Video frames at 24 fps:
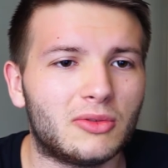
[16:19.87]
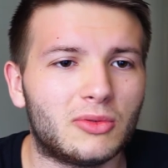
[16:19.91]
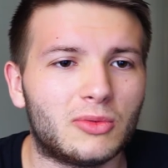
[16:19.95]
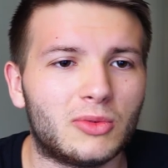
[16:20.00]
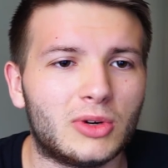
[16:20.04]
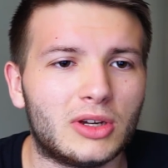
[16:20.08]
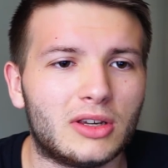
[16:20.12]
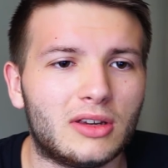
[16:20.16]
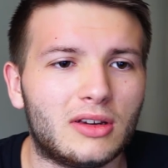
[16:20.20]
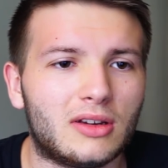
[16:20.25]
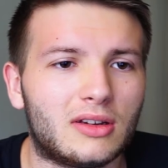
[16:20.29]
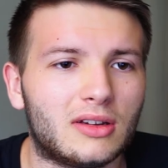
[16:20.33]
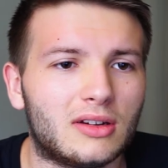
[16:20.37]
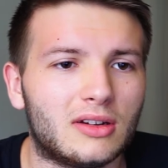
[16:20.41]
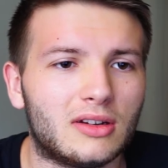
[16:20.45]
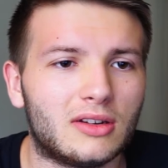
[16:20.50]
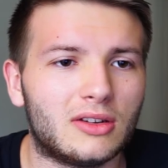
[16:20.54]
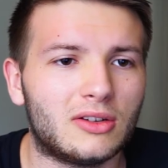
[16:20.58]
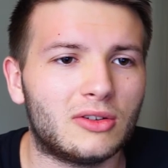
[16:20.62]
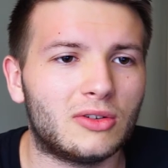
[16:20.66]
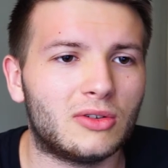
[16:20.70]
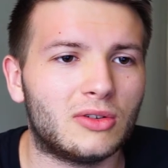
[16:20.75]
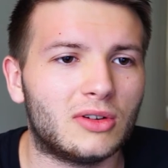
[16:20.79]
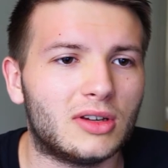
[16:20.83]
what you can
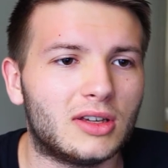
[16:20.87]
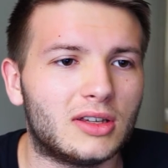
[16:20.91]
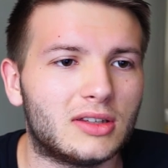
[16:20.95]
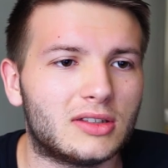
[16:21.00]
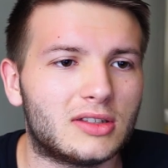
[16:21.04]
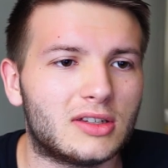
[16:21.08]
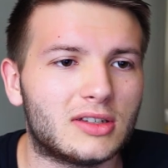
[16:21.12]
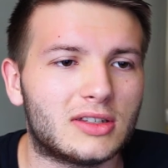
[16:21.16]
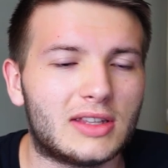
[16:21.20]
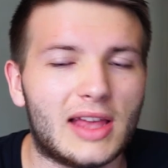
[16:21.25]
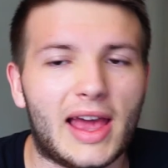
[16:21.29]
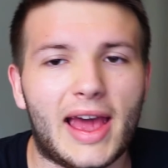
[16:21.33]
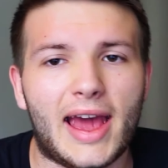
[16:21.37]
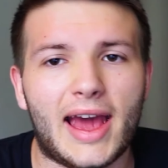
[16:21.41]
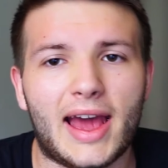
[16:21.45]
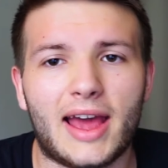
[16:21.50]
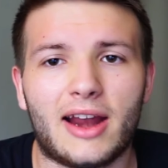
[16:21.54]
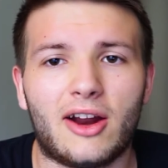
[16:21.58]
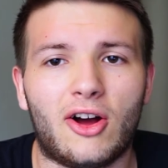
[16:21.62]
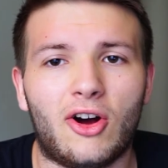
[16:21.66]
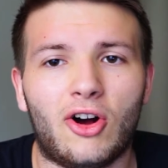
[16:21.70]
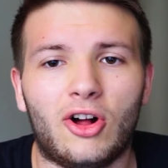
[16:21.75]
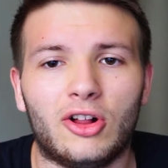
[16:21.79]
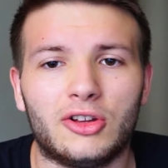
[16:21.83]
do is just
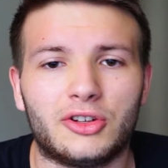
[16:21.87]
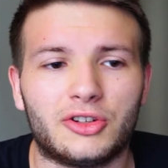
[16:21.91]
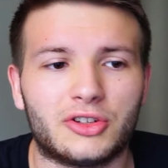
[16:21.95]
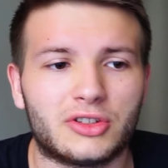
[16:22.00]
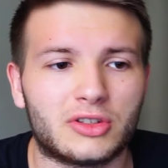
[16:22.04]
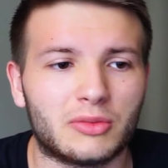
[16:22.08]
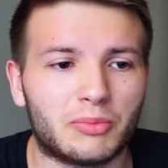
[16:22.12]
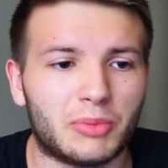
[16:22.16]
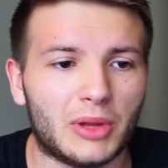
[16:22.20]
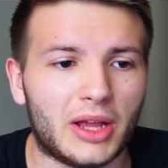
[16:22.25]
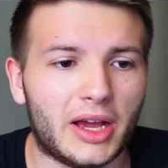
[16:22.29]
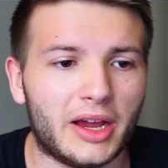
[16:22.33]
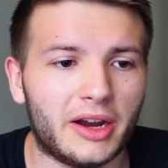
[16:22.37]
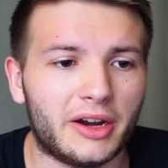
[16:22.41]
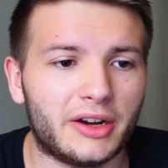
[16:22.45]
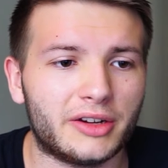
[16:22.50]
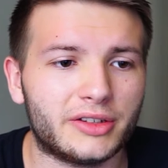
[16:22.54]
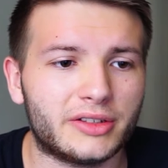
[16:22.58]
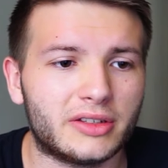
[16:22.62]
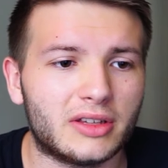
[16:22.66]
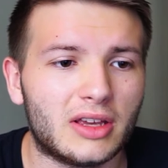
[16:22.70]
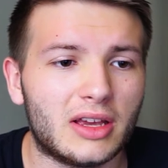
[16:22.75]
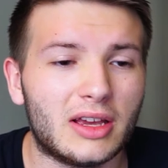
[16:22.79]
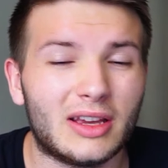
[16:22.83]
add all your
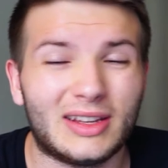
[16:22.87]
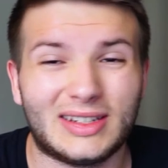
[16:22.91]
suppliers,